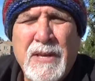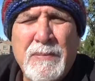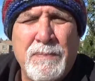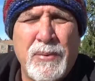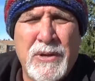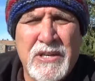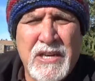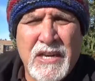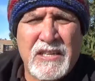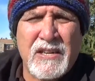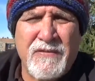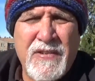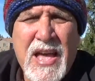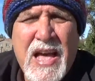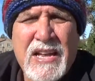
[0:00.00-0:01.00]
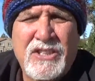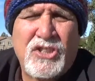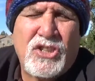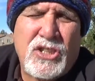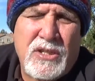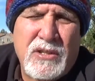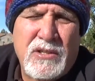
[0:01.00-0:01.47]
Protective
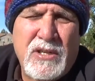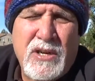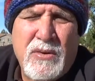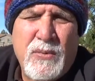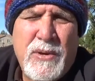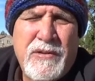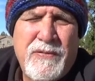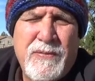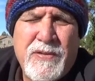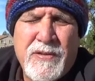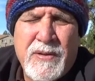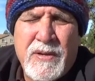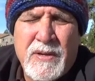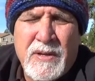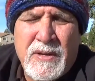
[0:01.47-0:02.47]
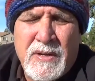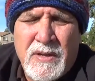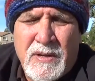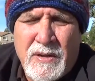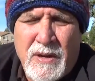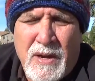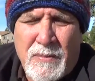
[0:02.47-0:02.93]
Edge, we've
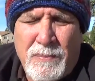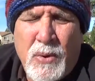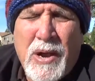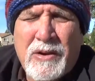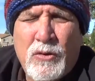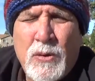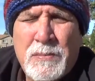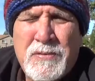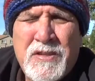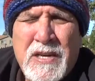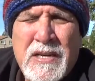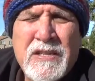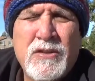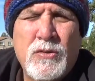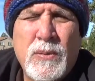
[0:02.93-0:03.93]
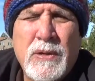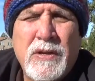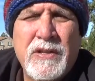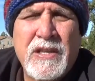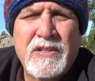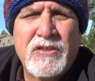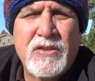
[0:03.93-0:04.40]
brought groups to
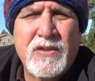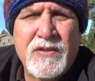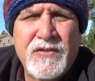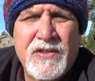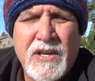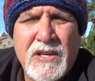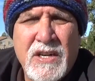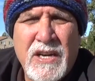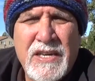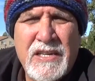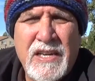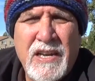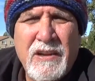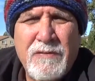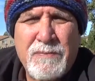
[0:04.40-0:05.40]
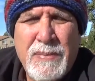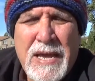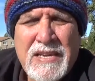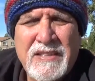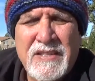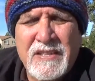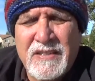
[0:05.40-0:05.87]
Israel that serves on IDF
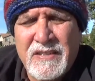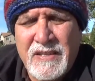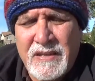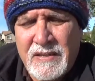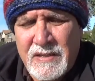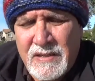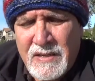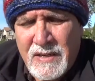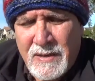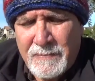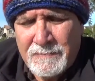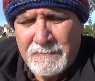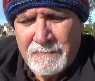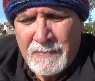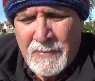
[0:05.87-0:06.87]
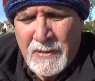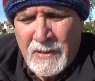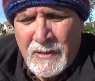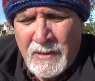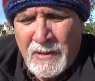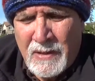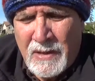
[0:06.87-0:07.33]
bases, and
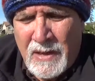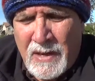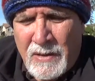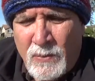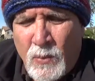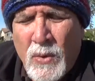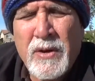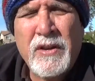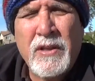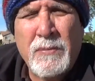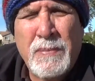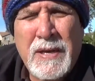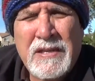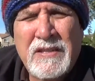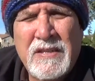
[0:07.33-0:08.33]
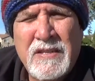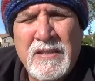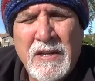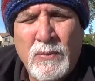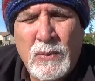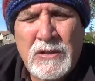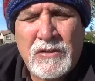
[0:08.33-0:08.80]
one of the bases
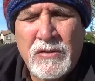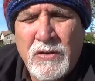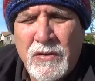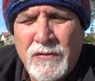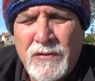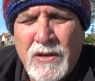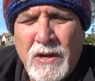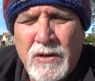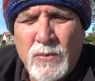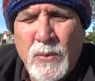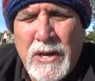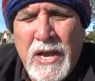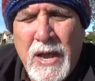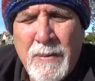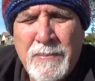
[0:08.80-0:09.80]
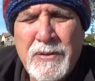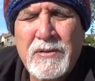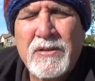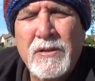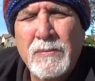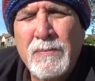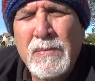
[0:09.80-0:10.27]
that we served on, we
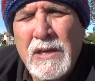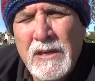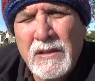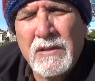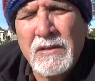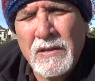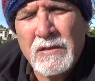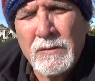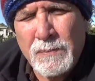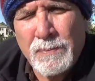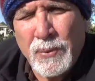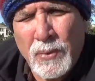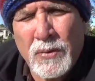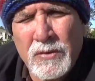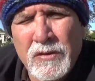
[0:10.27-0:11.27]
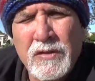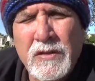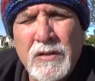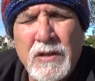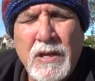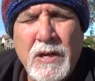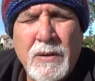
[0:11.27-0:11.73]
happened to meet this
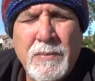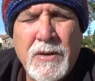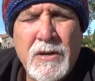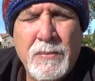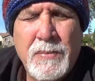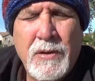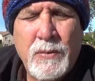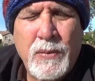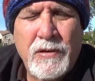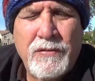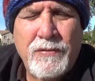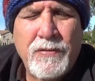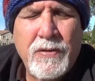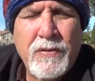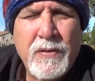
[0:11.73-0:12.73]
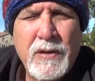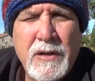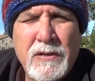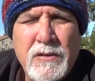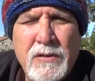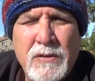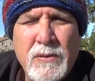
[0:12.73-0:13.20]
person that I'm going to be
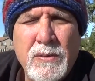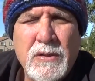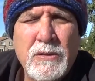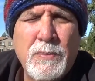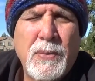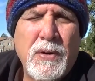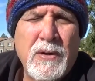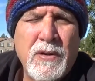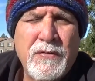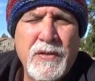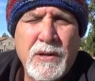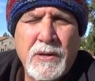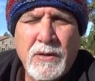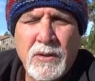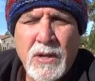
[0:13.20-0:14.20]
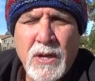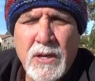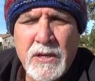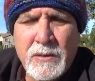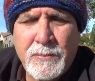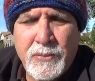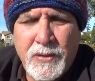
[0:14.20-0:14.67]
referring to as part of the
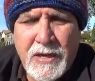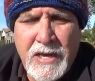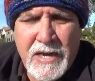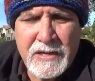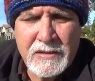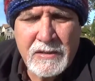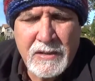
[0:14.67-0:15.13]
Golani Brigade,